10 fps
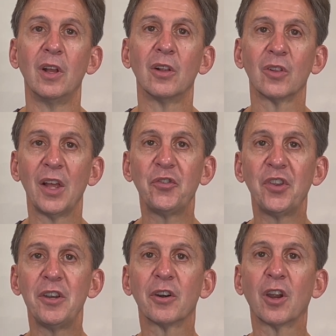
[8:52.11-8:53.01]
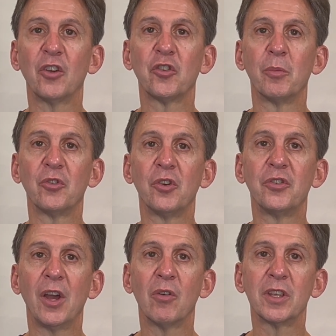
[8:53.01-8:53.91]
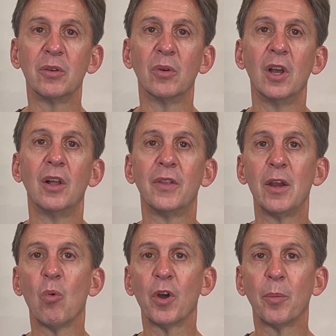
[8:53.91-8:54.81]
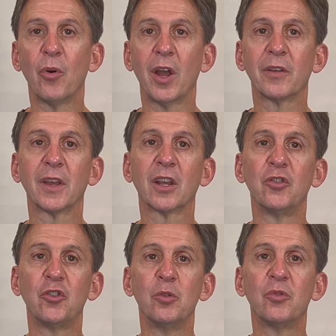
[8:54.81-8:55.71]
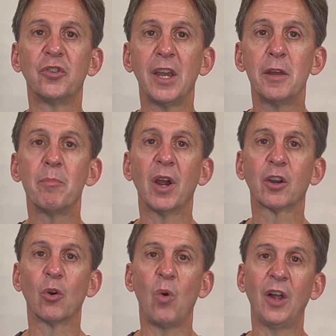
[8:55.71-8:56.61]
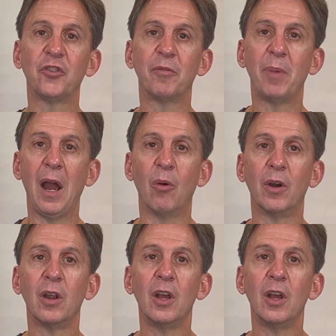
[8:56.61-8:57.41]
let's say your customers are telling you they want a product that consumes 10 microwatts of power,